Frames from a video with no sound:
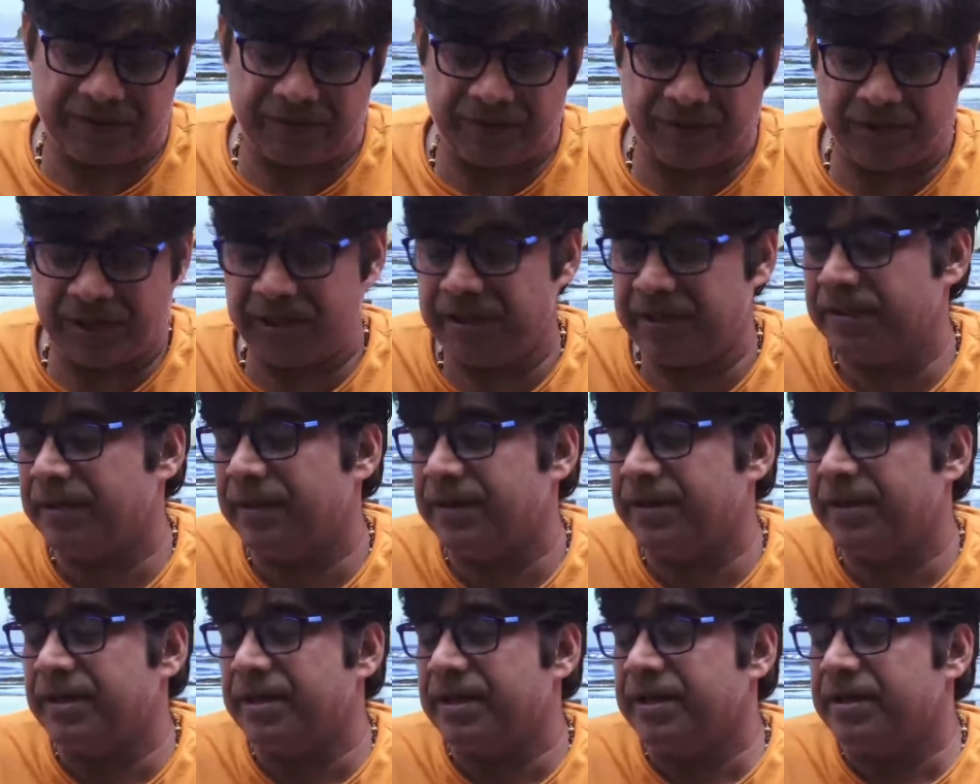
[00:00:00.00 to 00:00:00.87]
Okay,
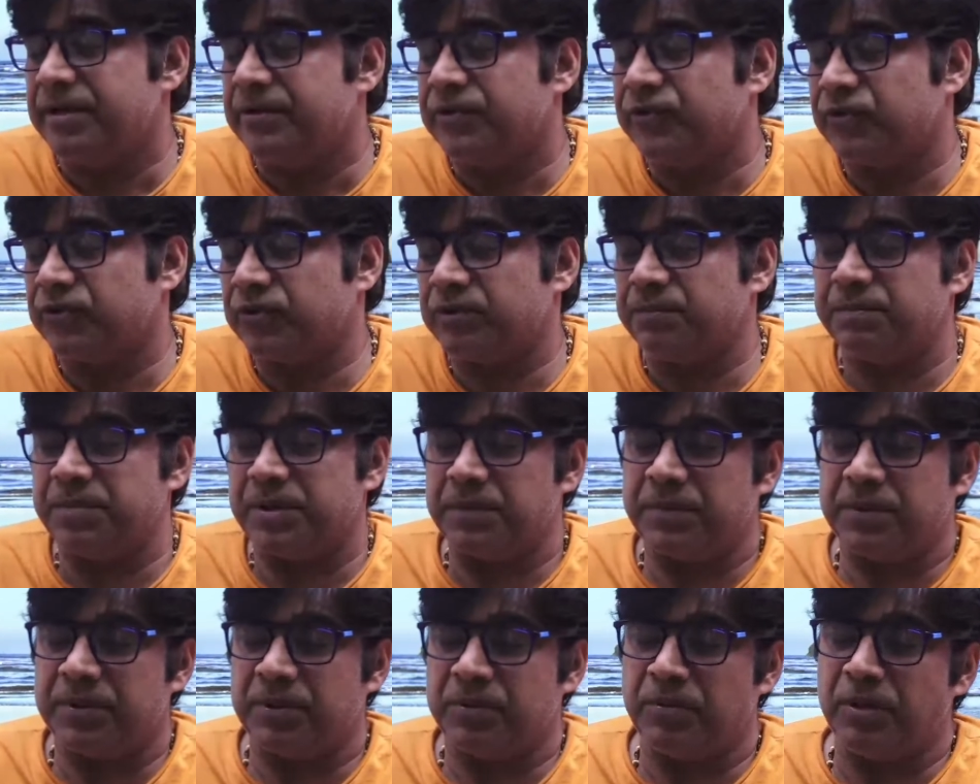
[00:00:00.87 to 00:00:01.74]
so
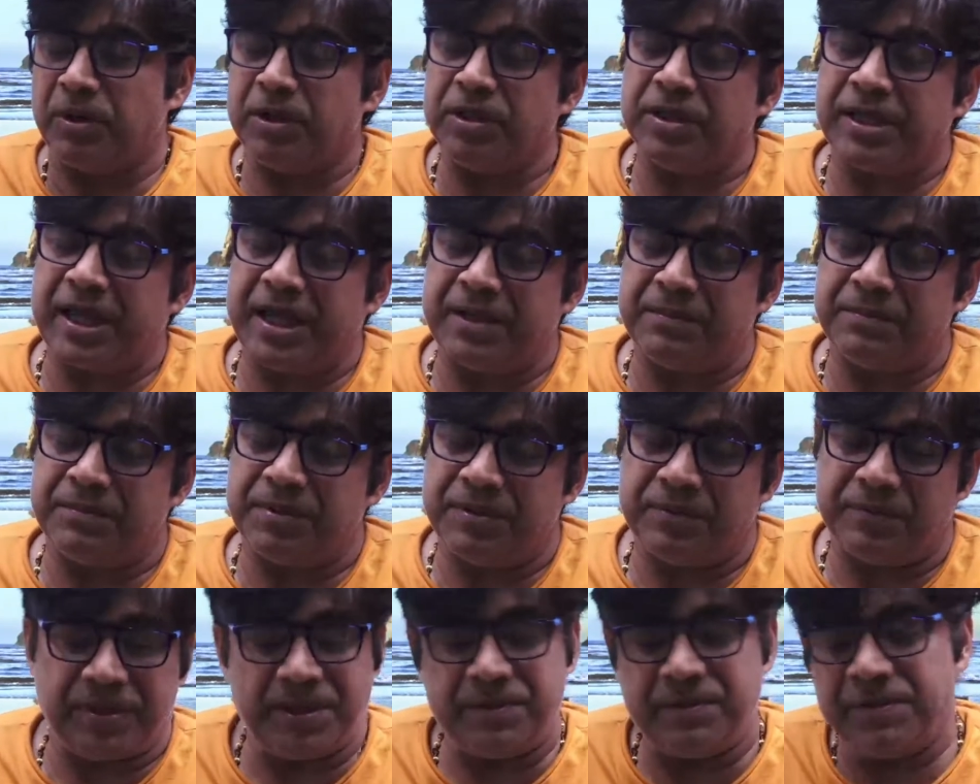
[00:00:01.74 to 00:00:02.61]
paper 1 can be
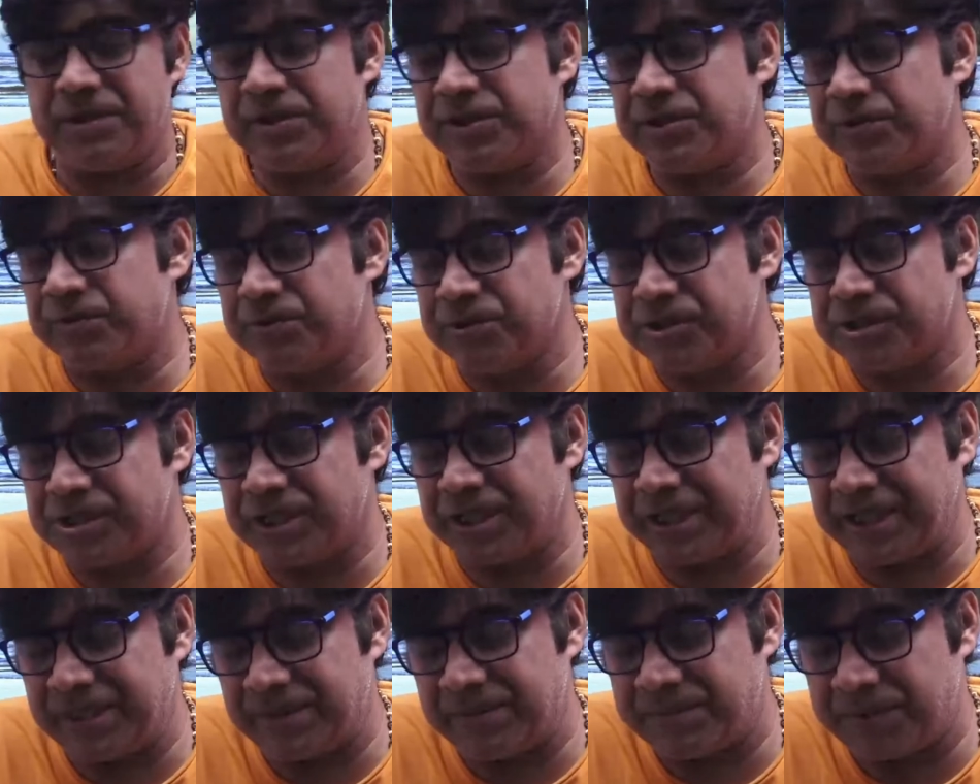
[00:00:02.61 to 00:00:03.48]
very well
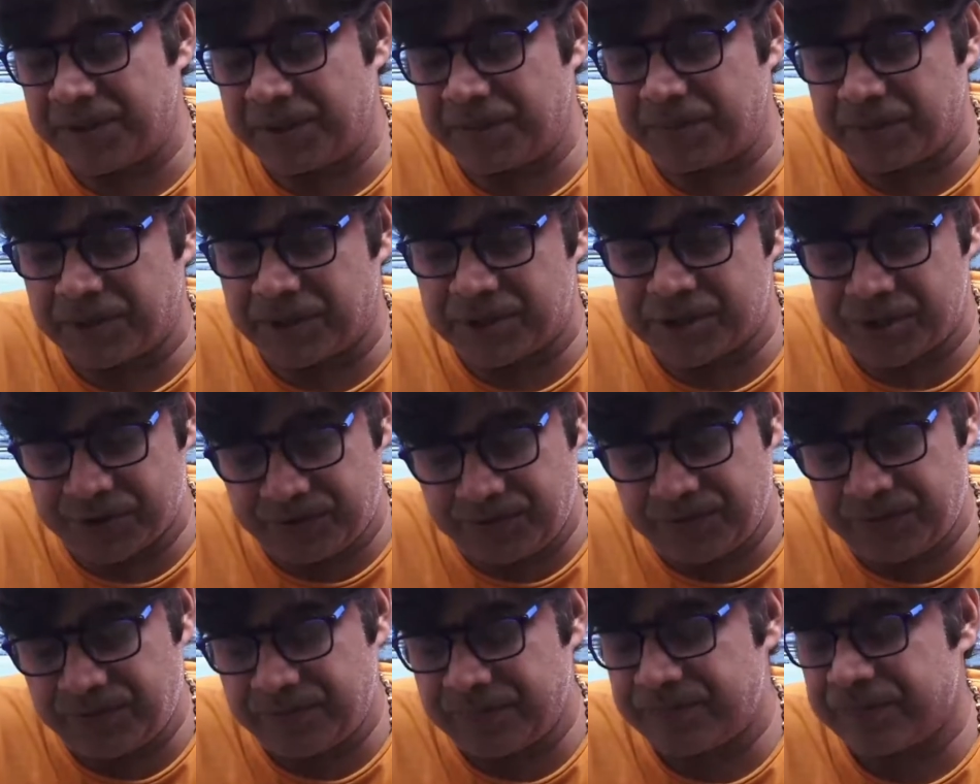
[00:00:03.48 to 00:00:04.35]
used in paper
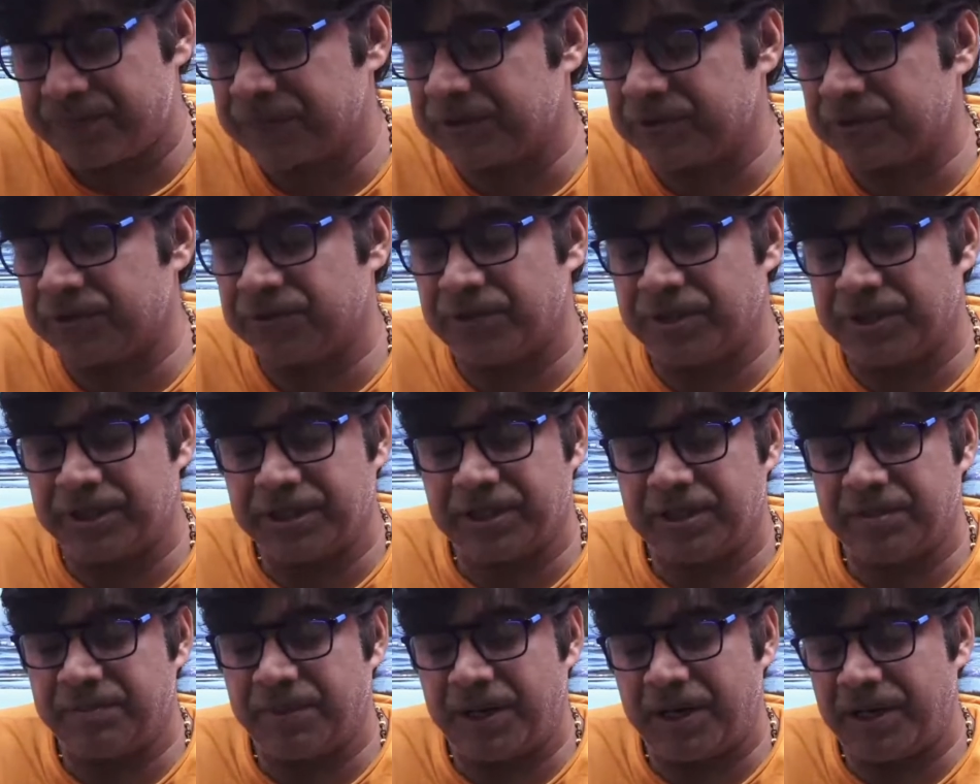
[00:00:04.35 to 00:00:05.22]
2, the
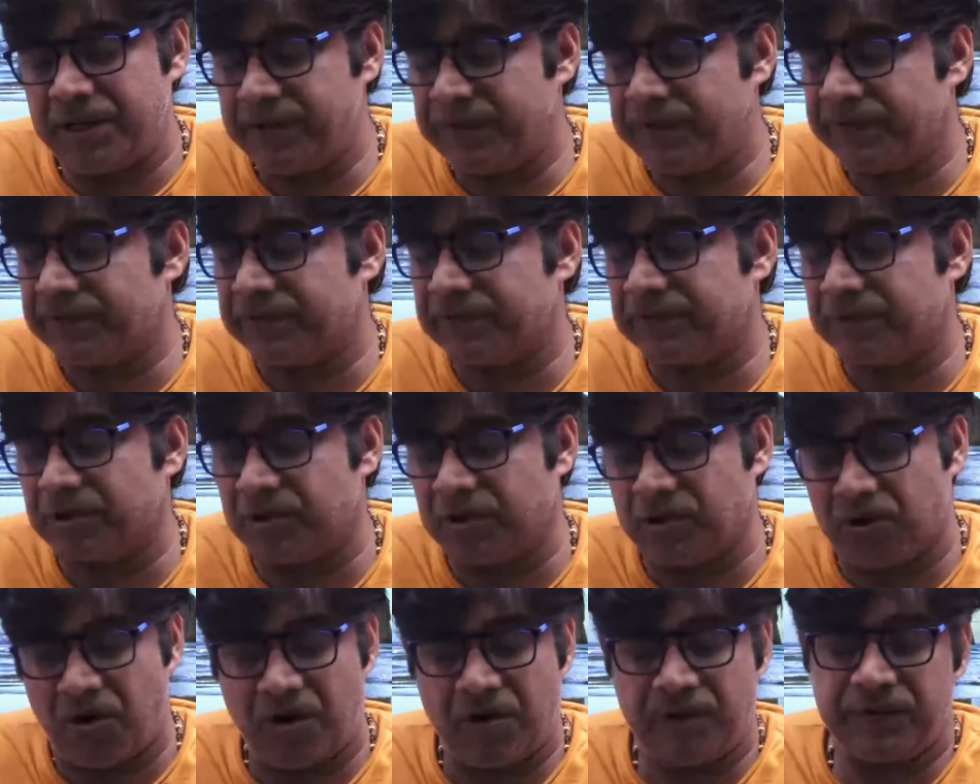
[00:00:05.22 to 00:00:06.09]
theoretical parts, the
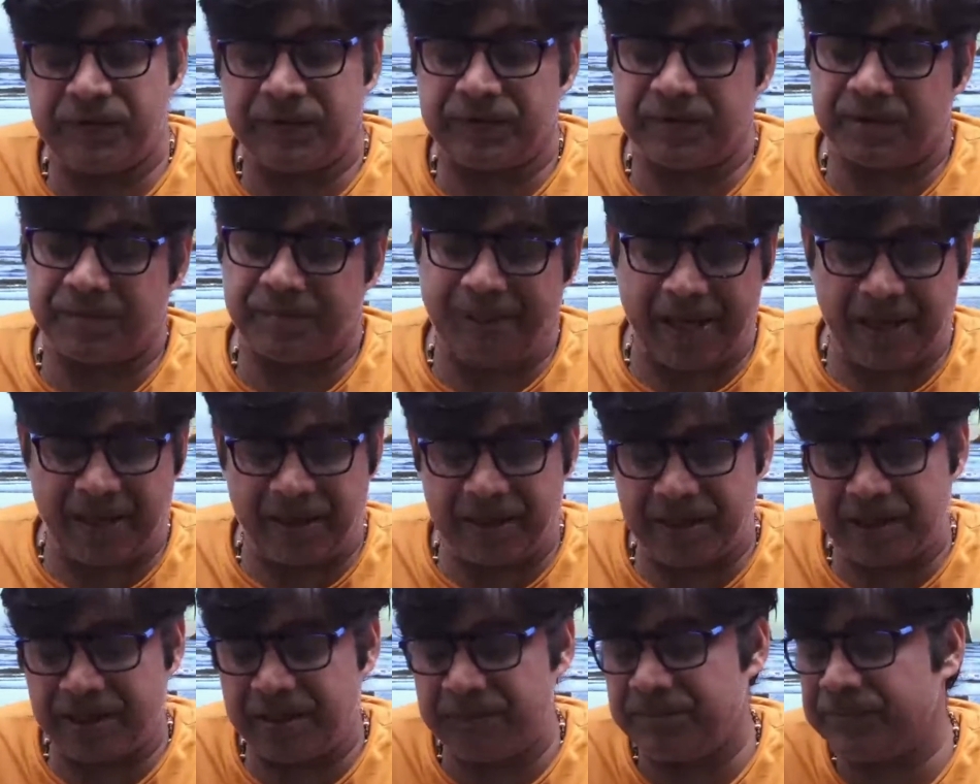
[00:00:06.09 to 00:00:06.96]
laws, the
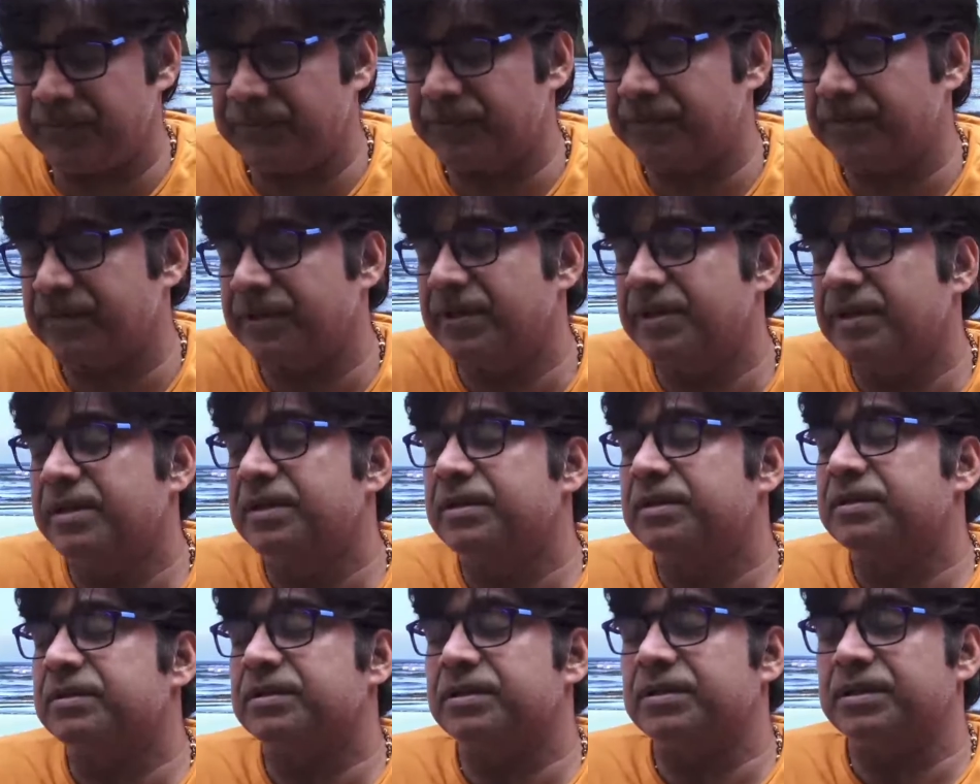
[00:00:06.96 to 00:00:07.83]
paradigms,
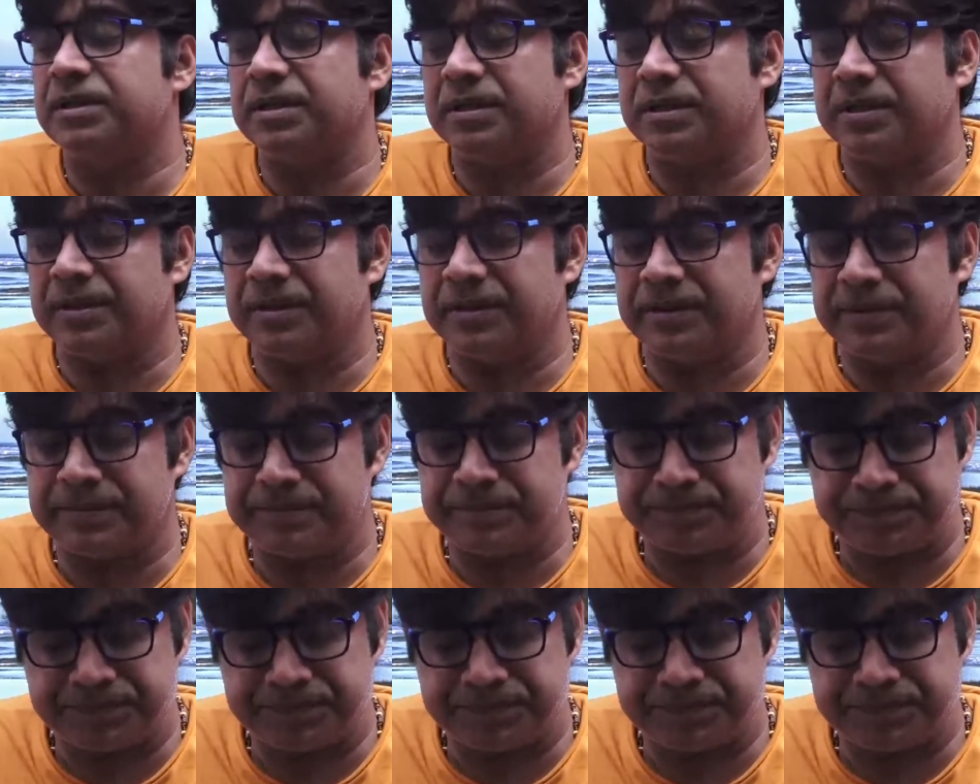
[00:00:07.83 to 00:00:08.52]
the